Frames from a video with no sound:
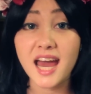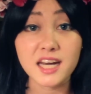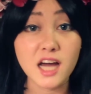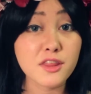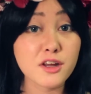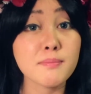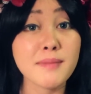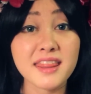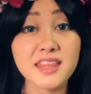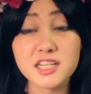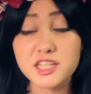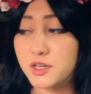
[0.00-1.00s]
and other
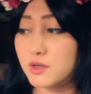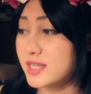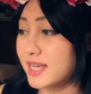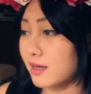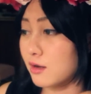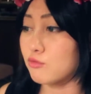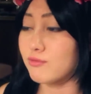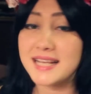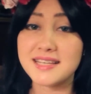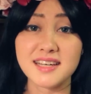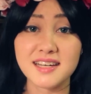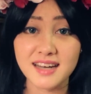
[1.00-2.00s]
methods using
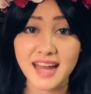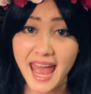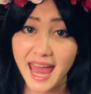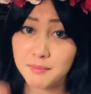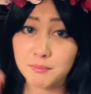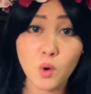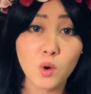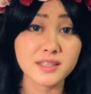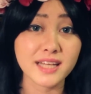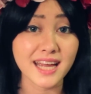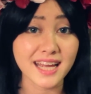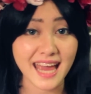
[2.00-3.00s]
resin and
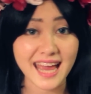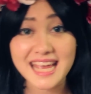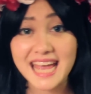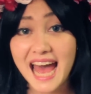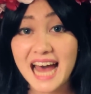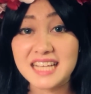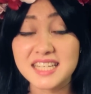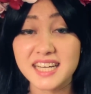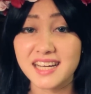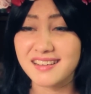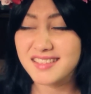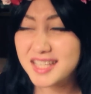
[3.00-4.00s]
molding and
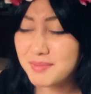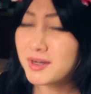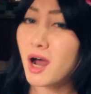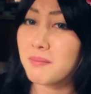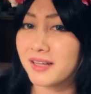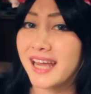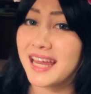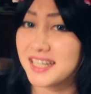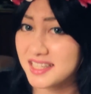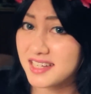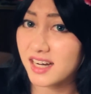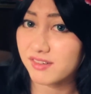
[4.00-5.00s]
casting, some
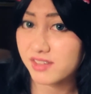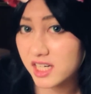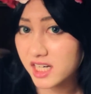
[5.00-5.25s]
complicated stuff